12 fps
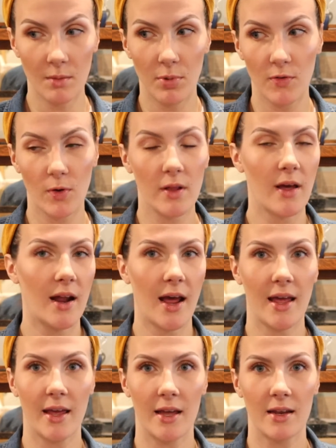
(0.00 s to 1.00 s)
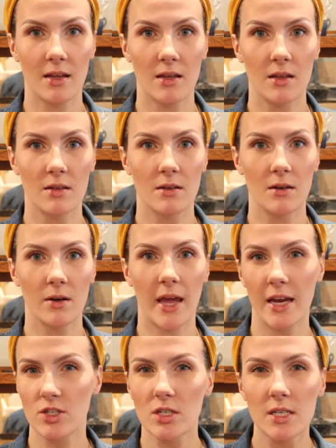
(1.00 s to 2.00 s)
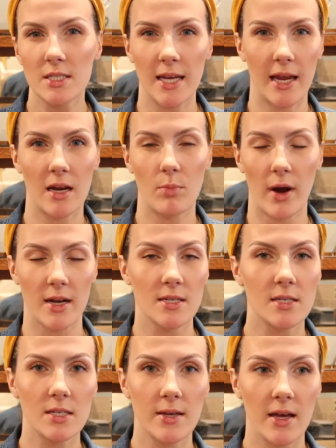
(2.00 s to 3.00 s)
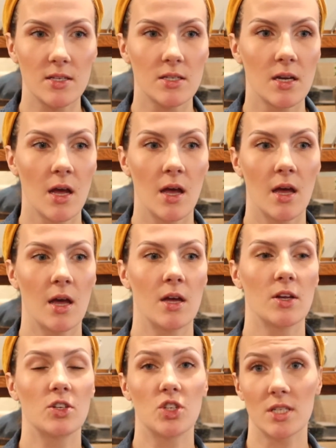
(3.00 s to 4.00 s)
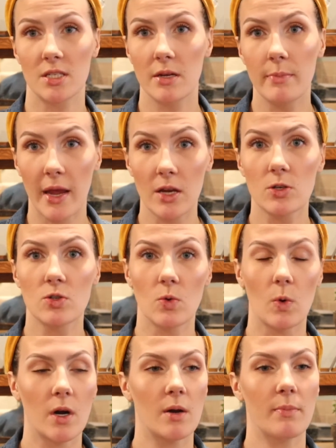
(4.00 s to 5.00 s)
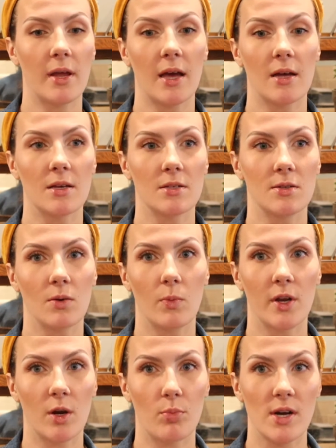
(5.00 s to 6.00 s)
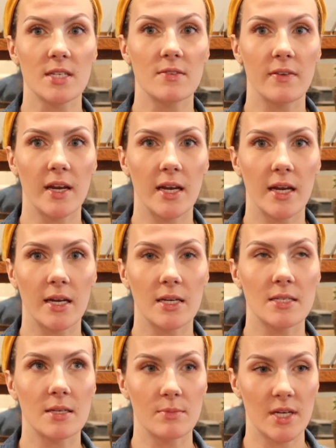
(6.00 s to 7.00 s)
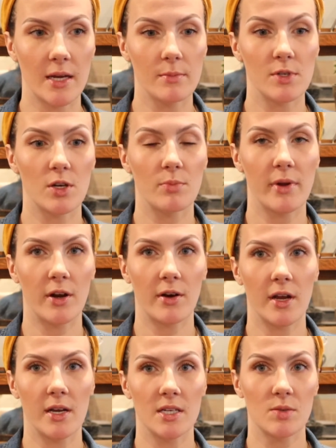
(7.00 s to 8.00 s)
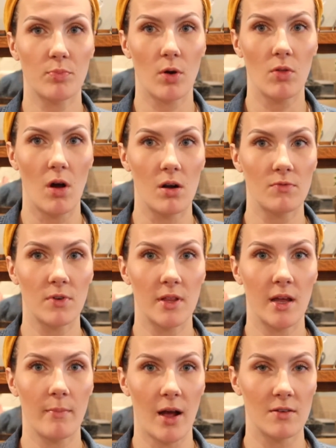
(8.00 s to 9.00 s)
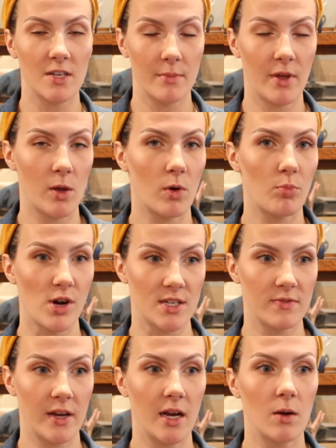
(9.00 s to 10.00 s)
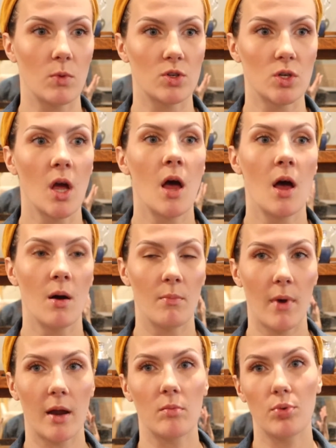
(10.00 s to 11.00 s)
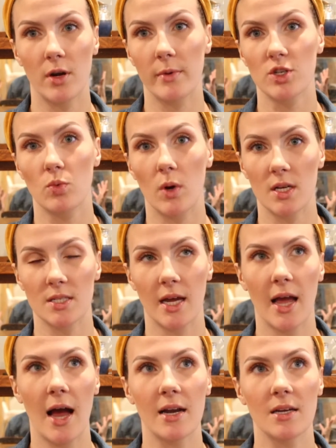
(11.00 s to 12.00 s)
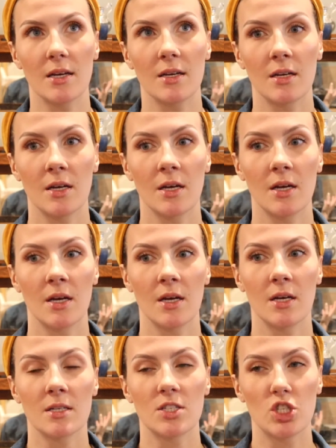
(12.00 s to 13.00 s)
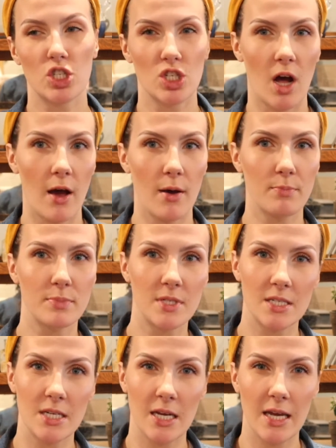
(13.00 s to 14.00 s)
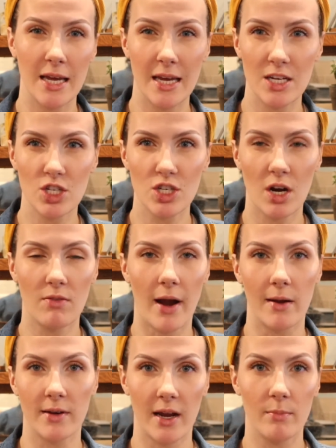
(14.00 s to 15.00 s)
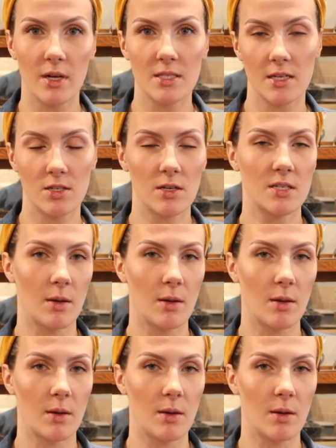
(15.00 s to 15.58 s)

before that, I had occasionally taken a pregnancy test just to make sure, because when you're breastfeeding, sometimes your period is prolonged for the amount of time that you are breastfeeding, which mine pretty much was. I kind of stopped-ish around nine months. I started